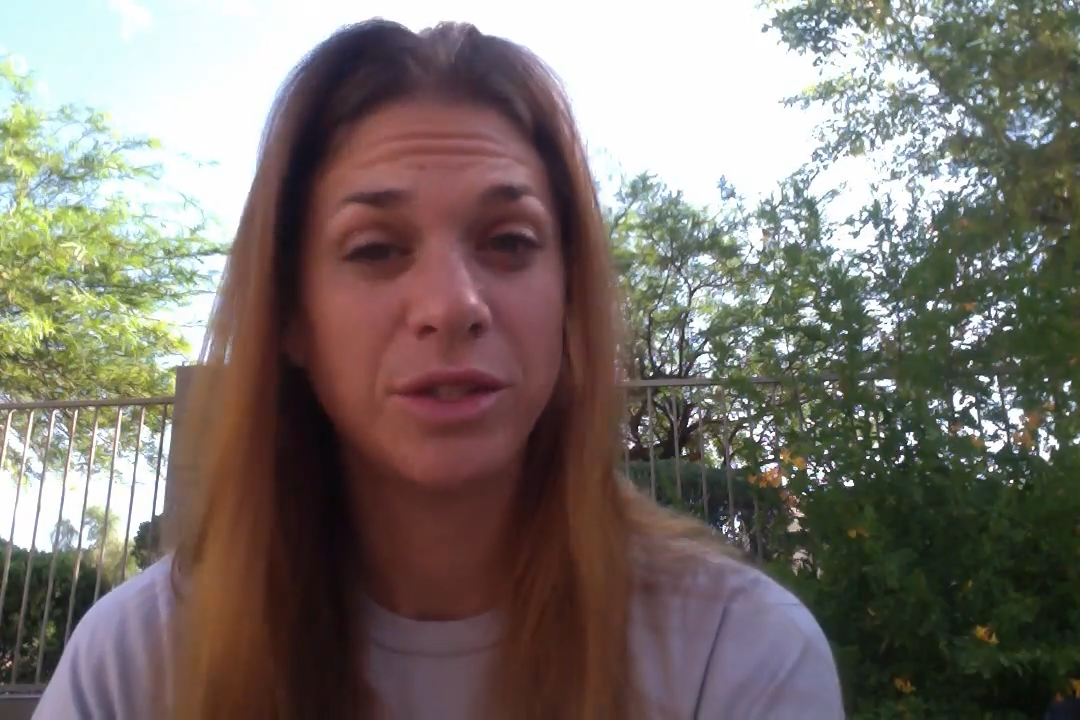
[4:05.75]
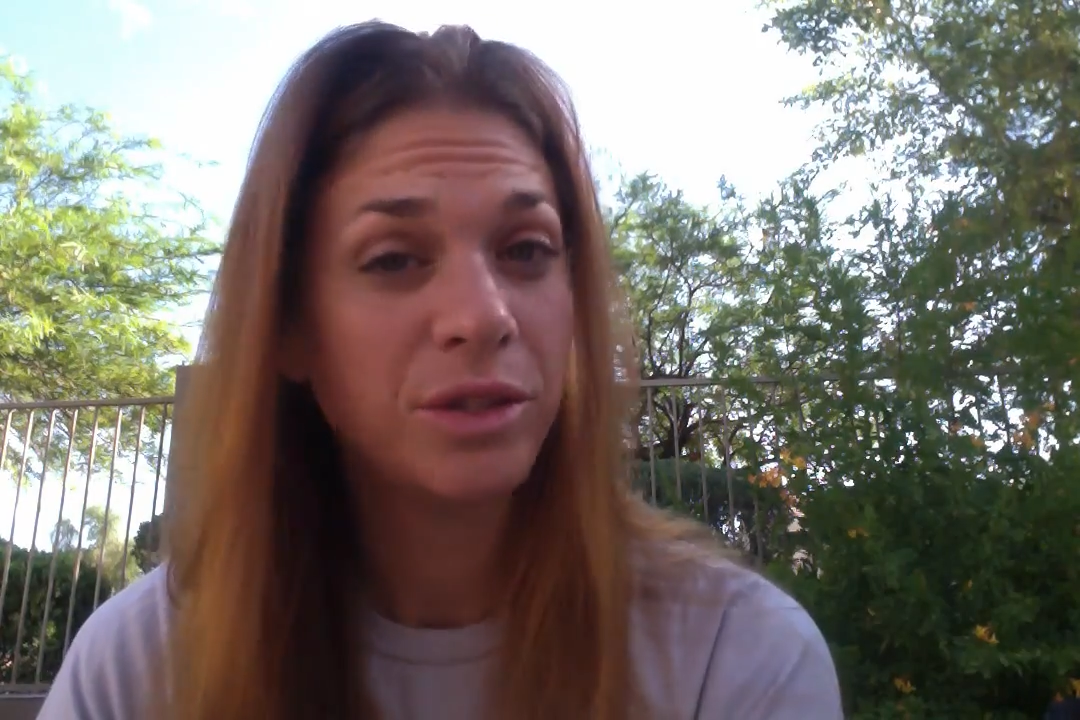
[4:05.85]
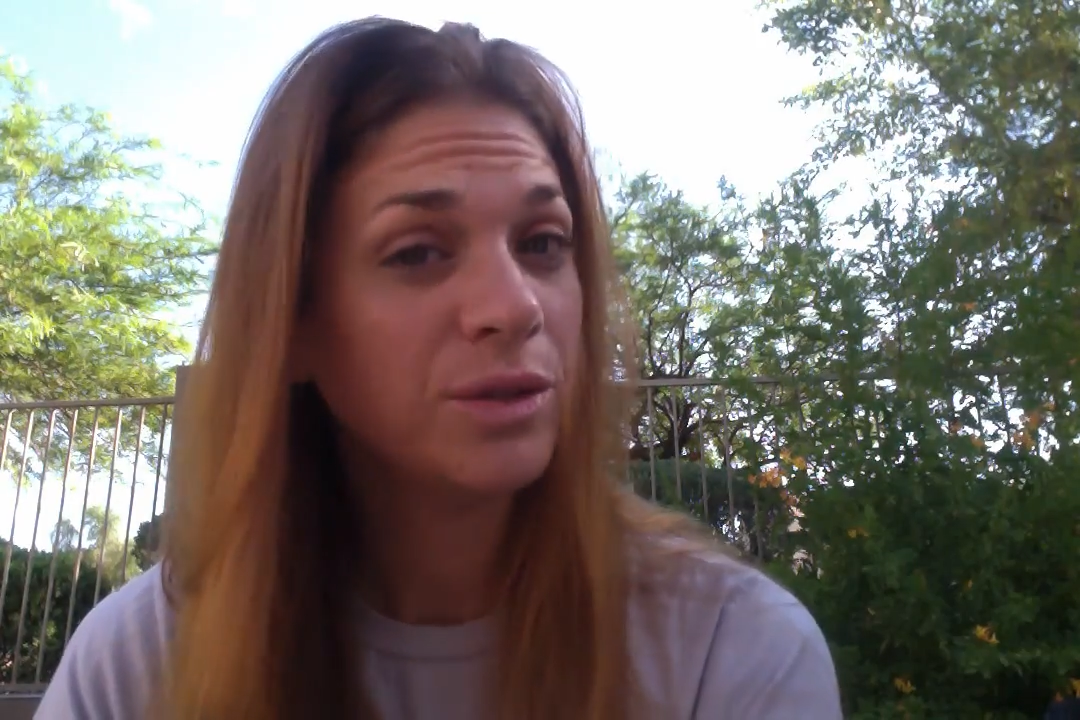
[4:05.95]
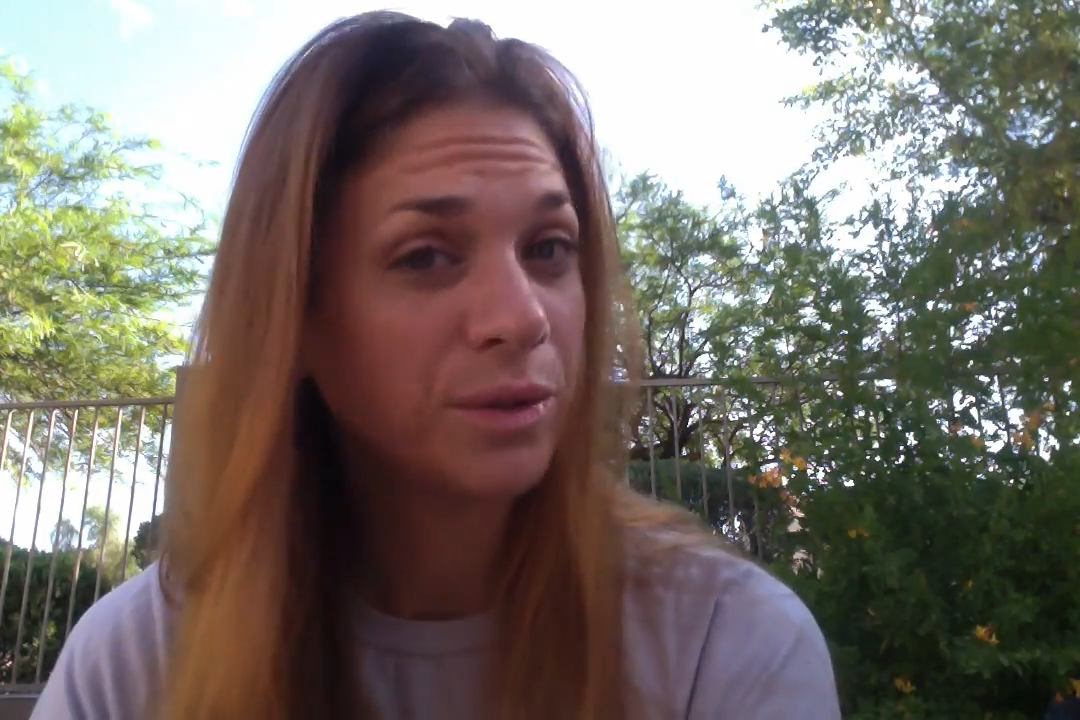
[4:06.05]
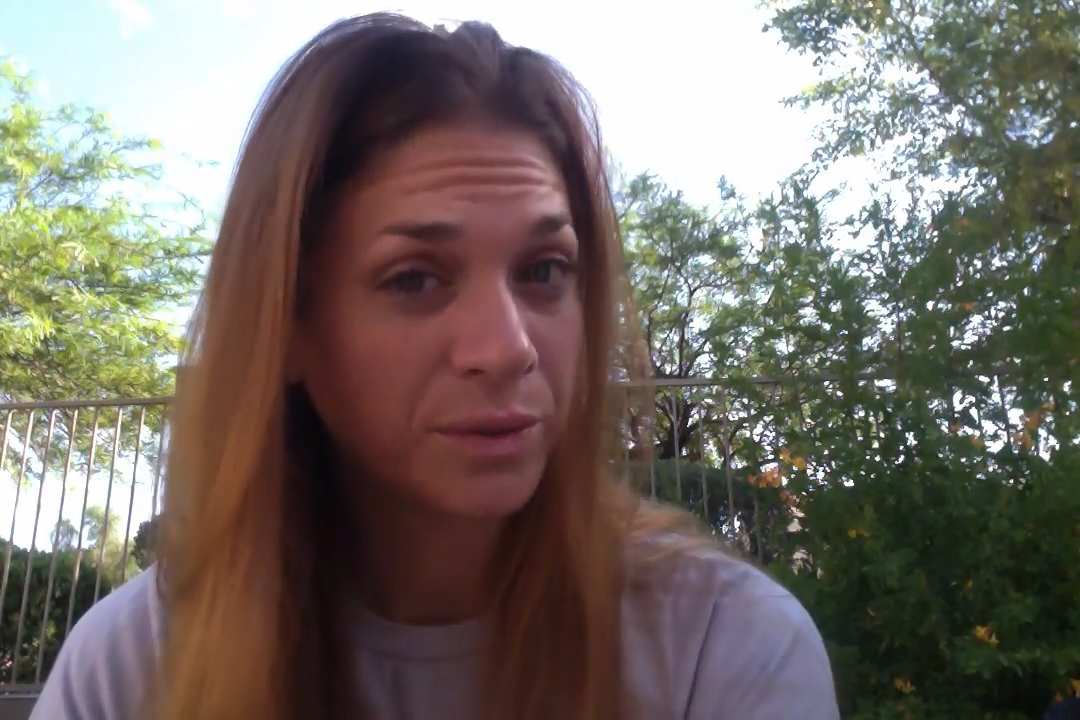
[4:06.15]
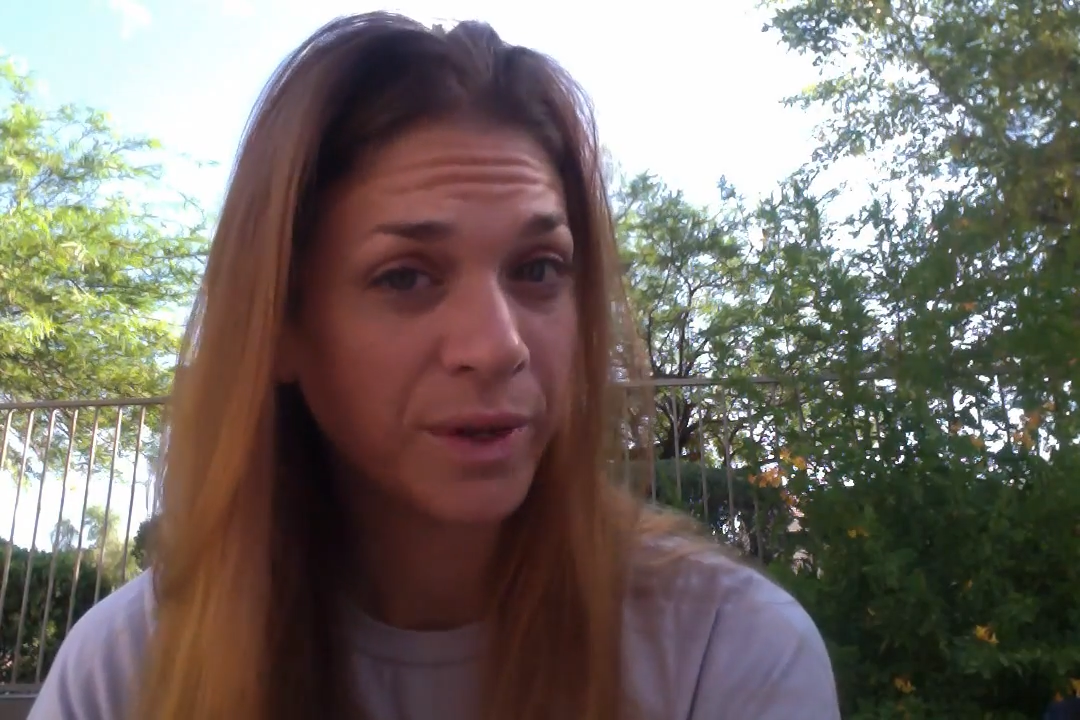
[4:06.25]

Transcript: too,